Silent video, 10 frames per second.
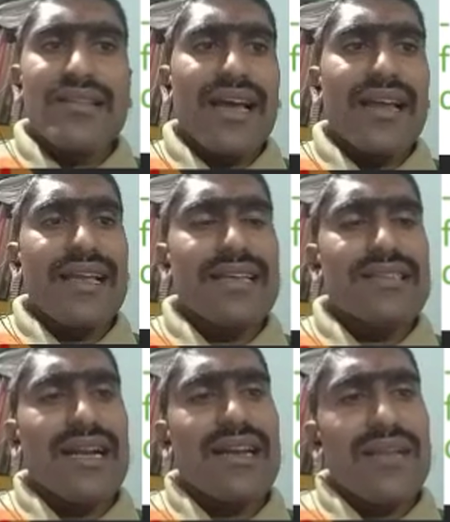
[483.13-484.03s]
they are
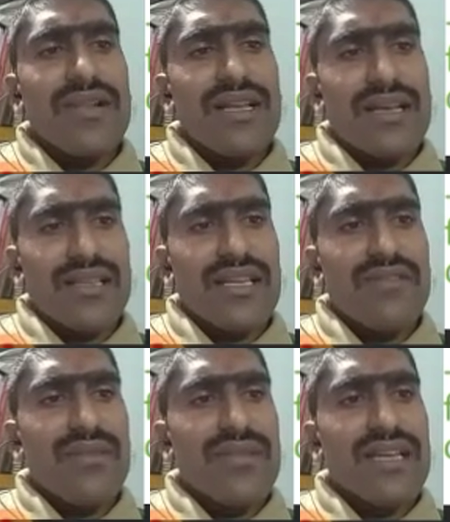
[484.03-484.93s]
exact replica. They
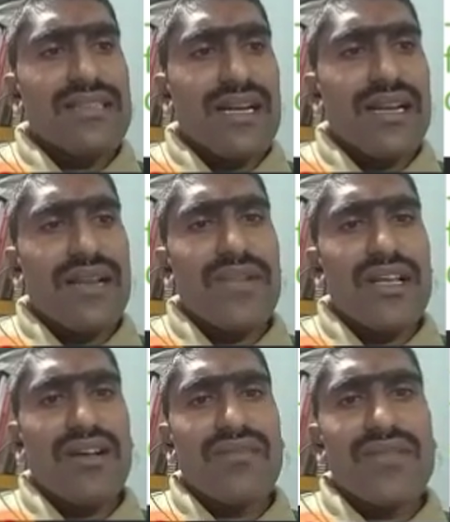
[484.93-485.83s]
will be exact
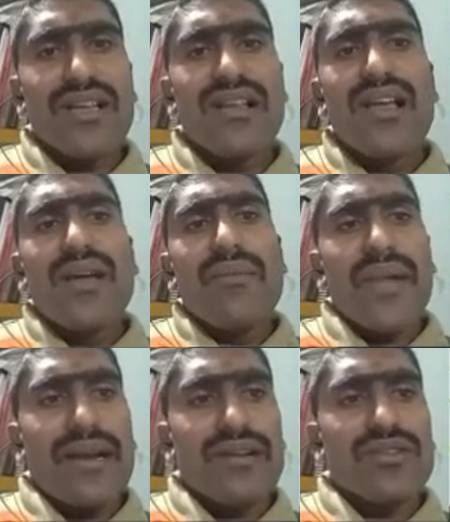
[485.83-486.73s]
replica of their
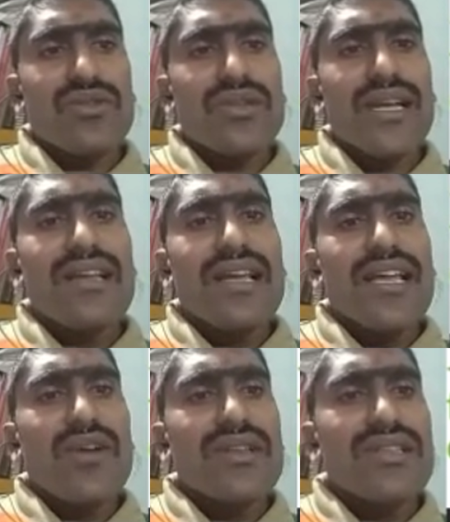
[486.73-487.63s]
parents, so that
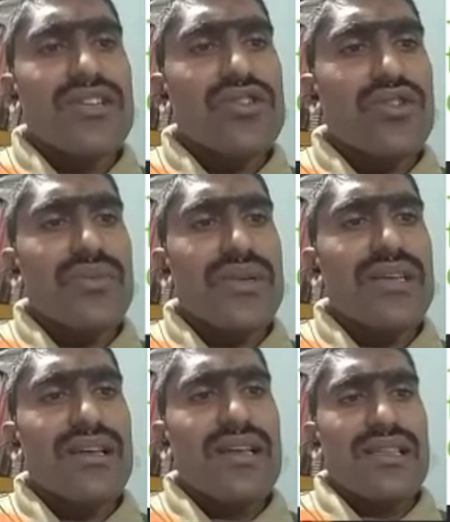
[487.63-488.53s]
everything should
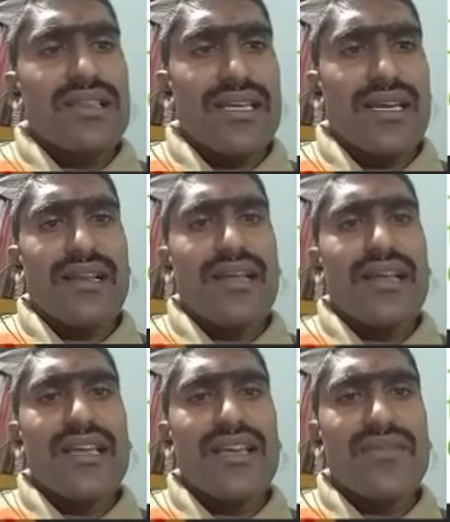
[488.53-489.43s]
be there.
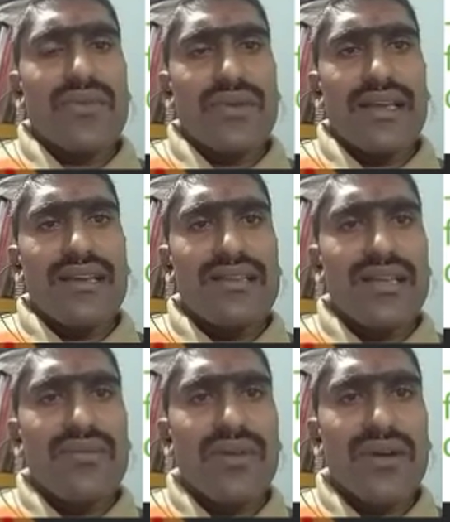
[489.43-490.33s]
If
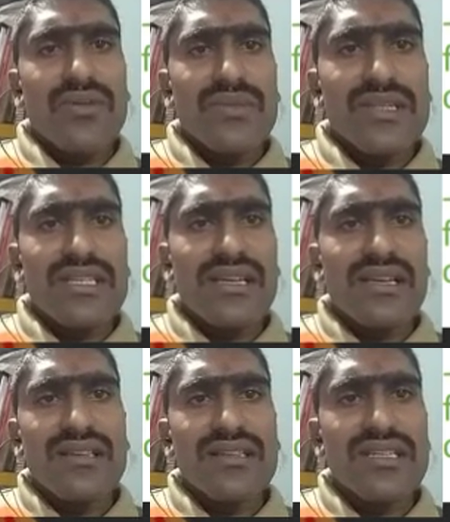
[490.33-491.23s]
anything found missing,
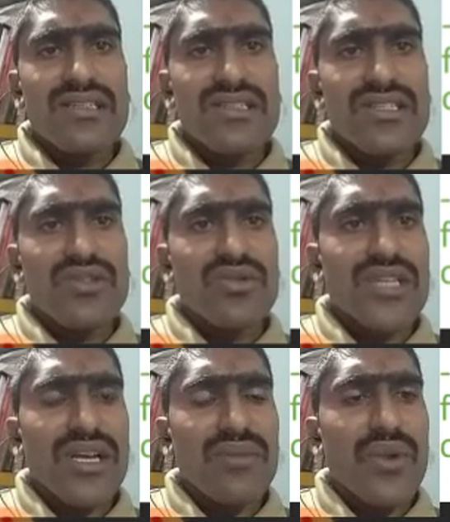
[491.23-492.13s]
this G2
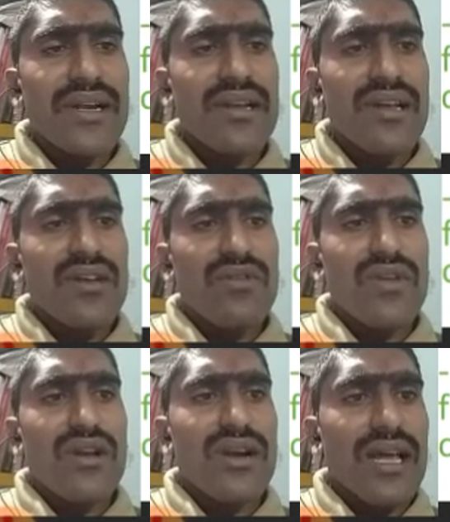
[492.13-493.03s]
checkpoint
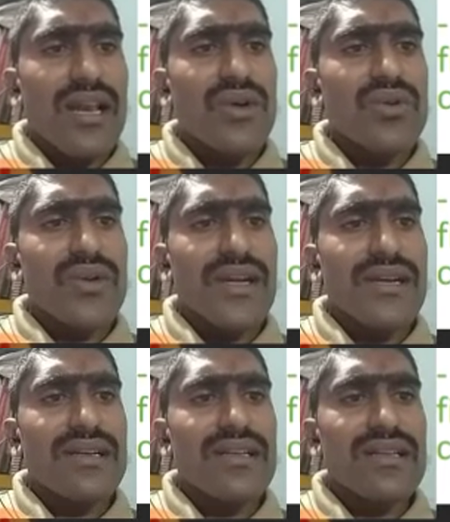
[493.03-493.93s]
will not allow to
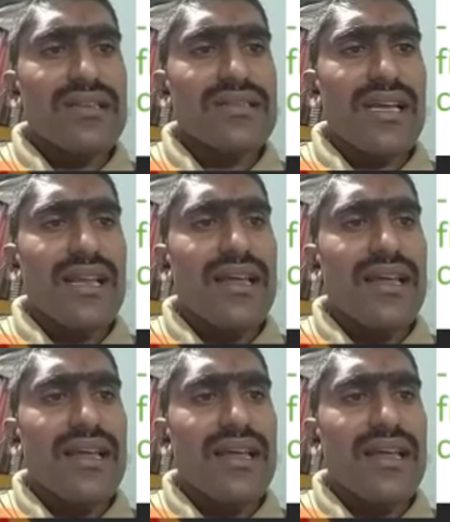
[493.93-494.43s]
enter the cell